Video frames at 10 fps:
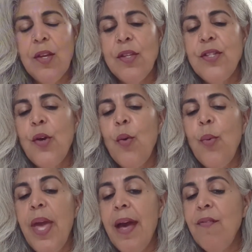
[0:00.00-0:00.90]
So
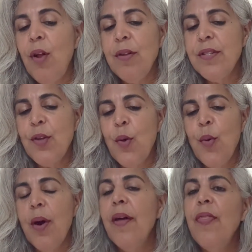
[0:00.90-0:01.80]
we have
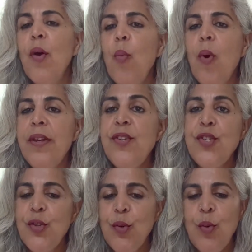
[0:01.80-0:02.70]
also the
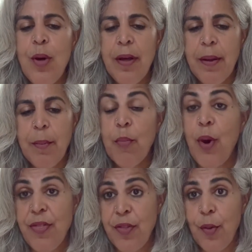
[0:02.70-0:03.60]
1-2
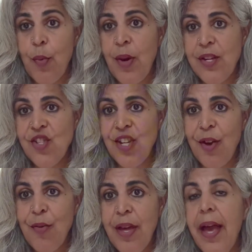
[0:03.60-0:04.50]
breath
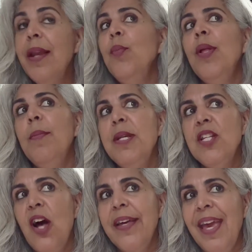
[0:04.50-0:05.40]
ratio, and we'll be
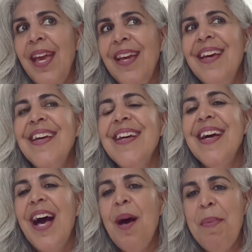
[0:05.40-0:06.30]
talking
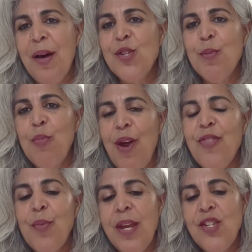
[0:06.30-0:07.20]
about
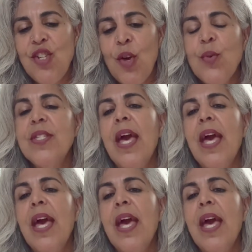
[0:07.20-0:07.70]
breath ratios